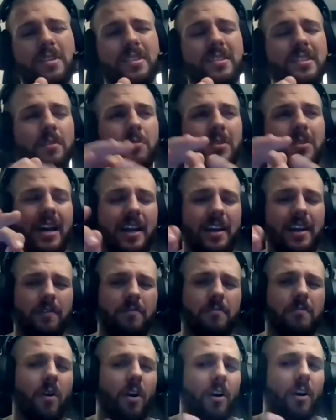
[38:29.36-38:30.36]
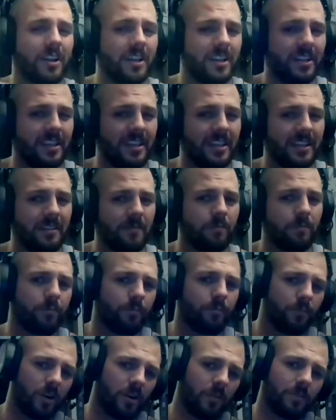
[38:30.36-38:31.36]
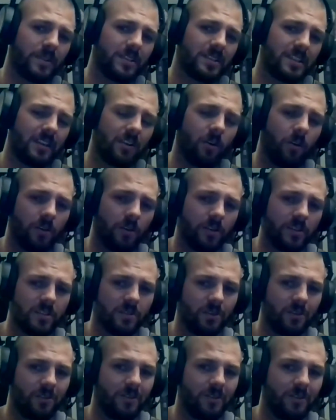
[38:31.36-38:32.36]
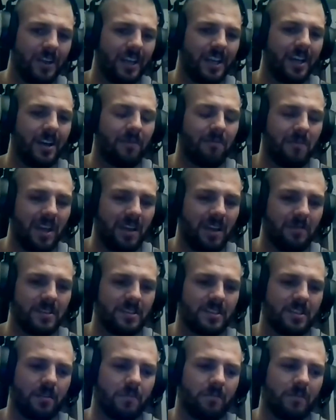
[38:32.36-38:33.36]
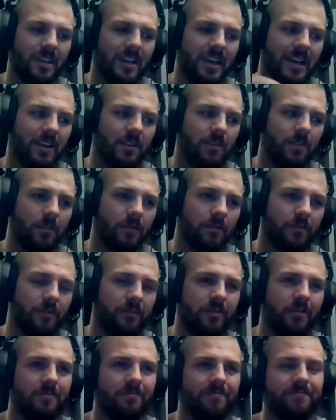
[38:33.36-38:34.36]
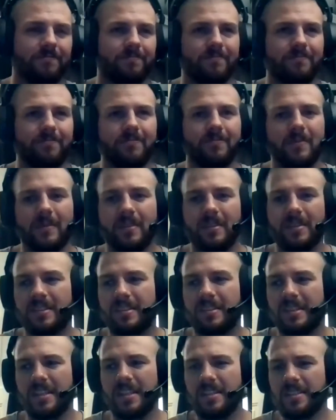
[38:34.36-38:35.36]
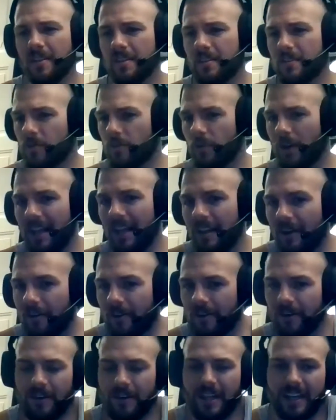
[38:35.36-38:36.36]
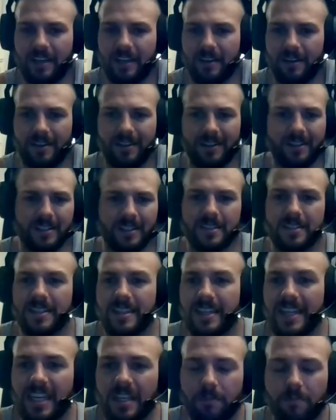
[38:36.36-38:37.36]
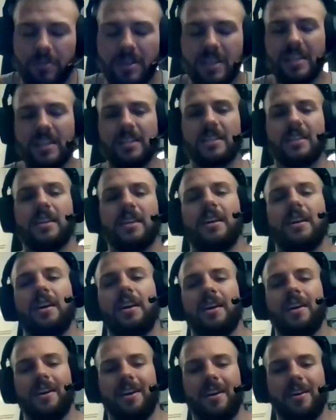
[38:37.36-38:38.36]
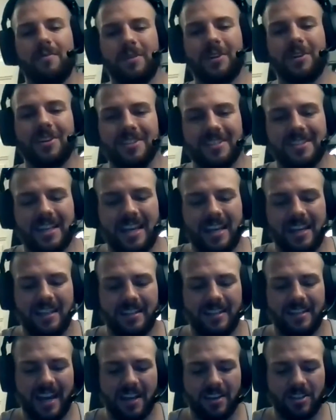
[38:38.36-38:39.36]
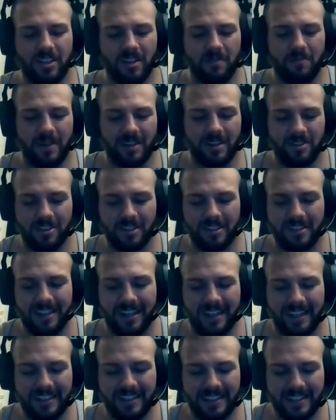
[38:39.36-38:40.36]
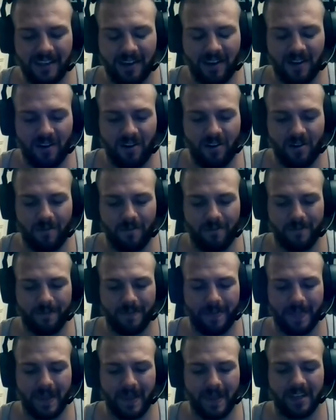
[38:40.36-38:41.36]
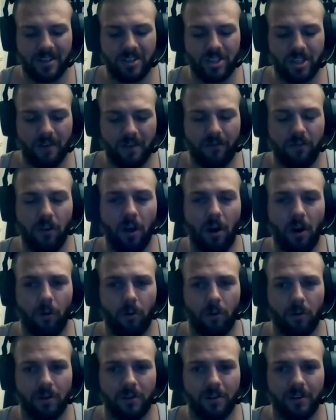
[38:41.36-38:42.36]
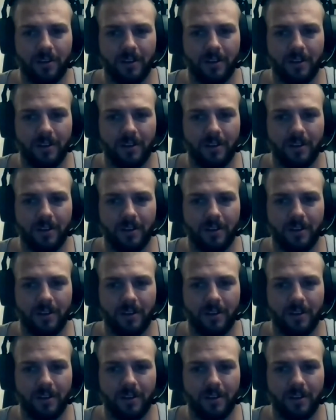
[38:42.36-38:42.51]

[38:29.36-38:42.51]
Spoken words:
some kind of marketing purpose, and also maybe some kind of teaser trailer, sneak peek. Mm-hmm. Because they actually mentioned that Jeff Lowe,